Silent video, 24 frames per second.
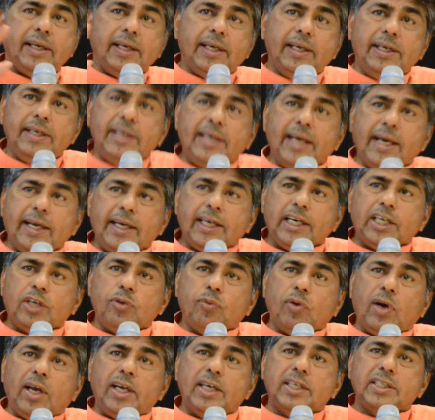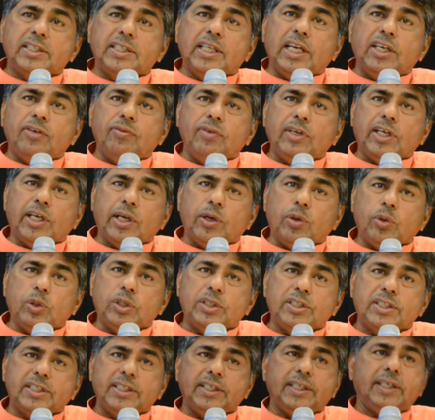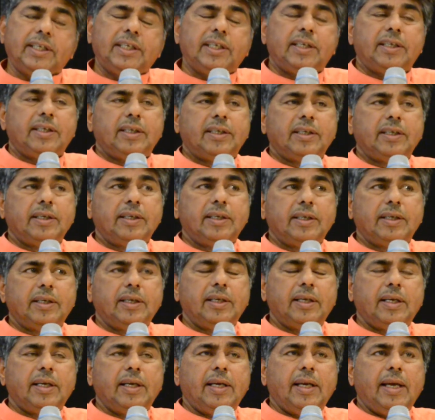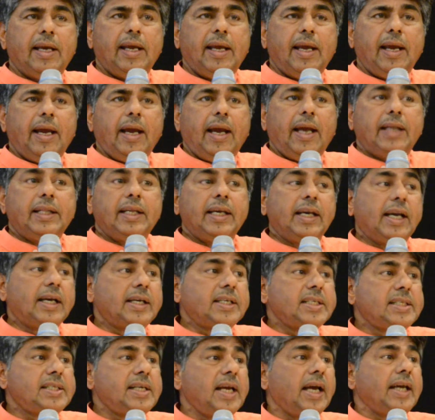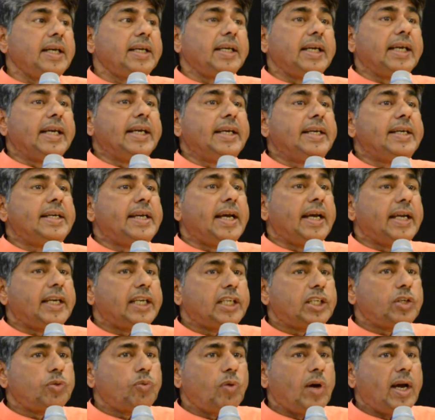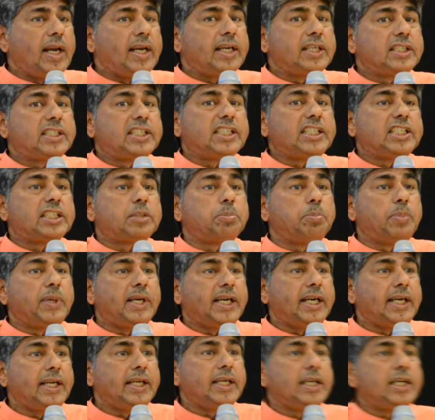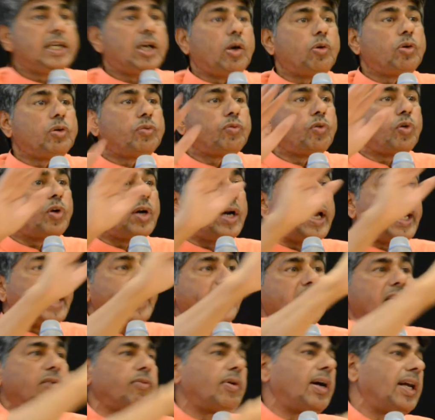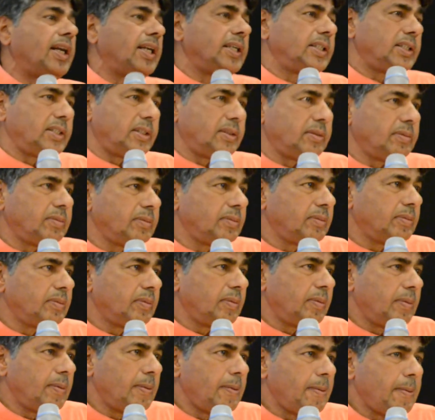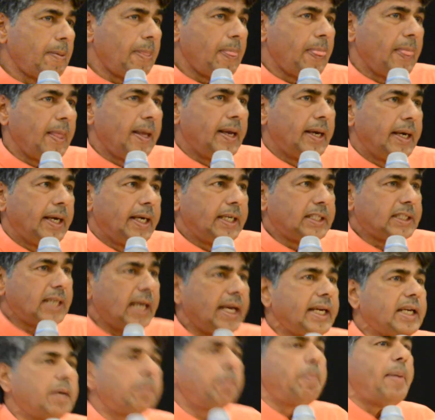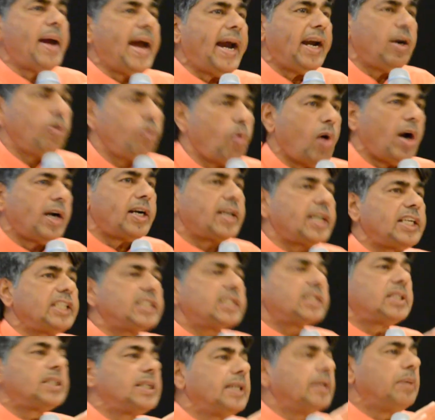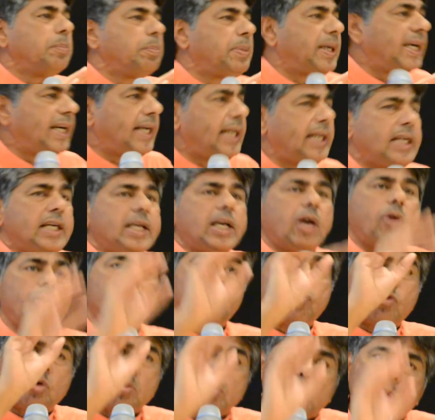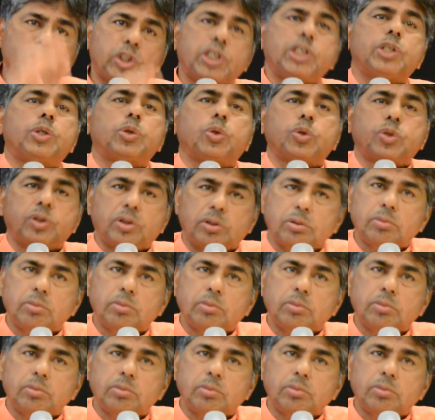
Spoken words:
indirect violence that we cannot see, and then understand indirect violence is breeding ground for direct violence. It's like bad water is breeding ground for mosquitoes.